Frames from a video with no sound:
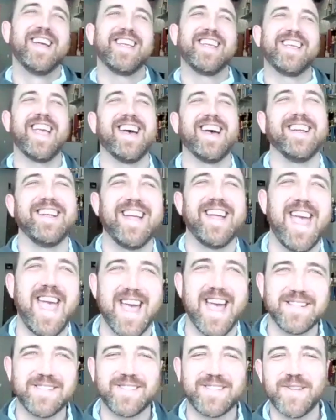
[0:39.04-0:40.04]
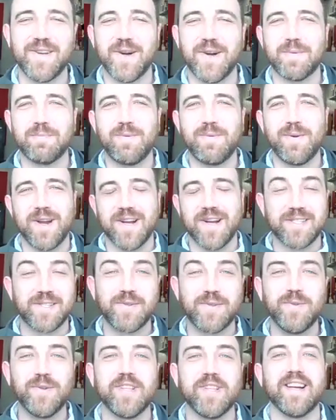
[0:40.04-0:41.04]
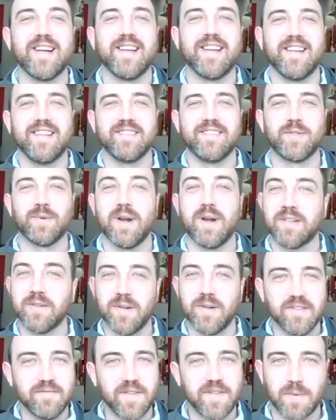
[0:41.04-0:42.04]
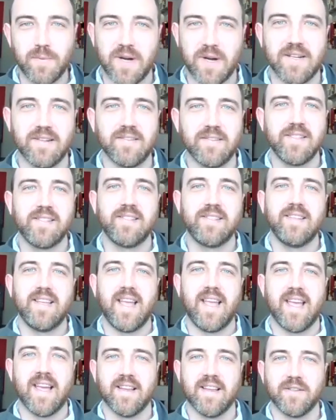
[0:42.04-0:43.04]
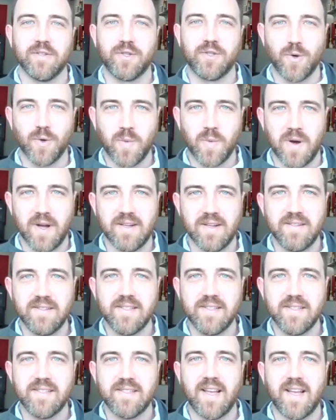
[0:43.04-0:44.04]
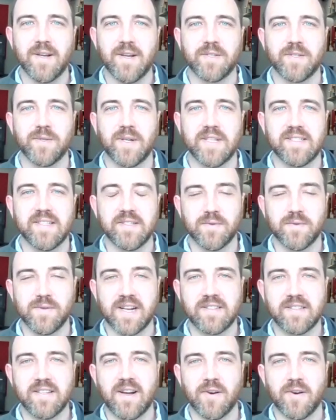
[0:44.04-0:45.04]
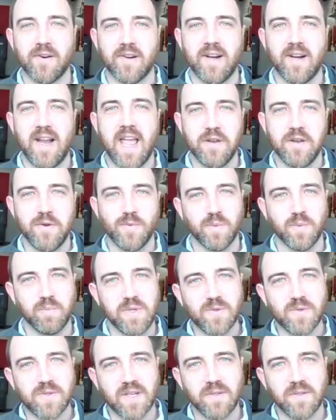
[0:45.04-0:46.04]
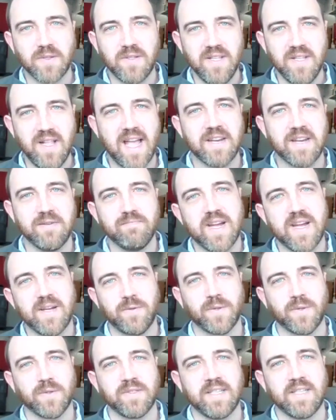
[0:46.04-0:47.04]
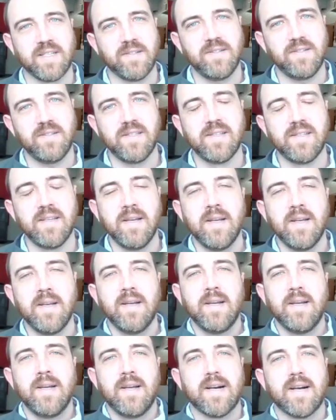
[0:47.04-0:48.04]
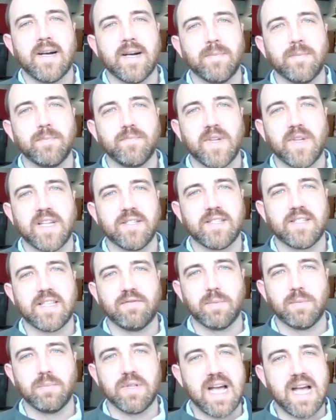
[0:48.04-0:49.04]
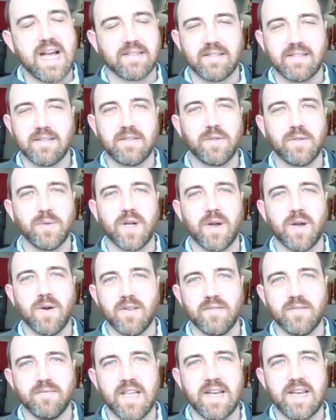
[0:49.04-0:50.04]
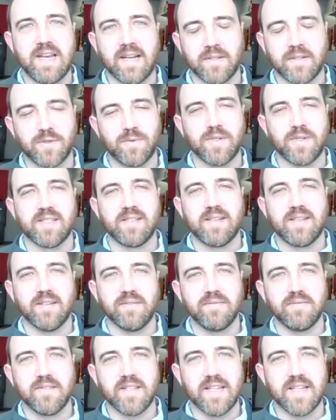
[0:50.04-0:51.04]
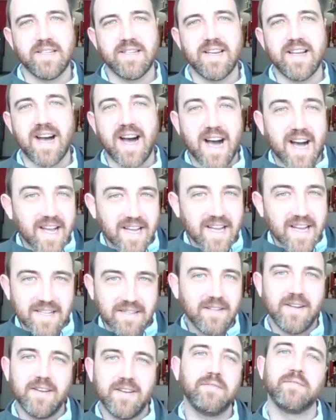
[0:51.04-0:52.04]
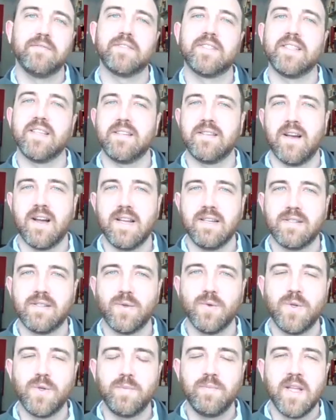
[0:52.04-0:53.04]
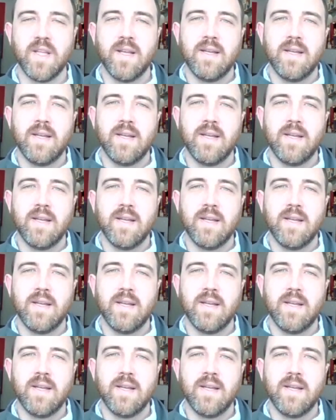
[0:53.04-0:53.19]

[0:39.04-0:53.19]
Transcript: Yeah, at Sauk Prairie High School, I direct all of the choirs and show choirs. I also get to direct our annual musical and madrigal dinners, and just have a blast doing all of that extra stuff that I loved in high school.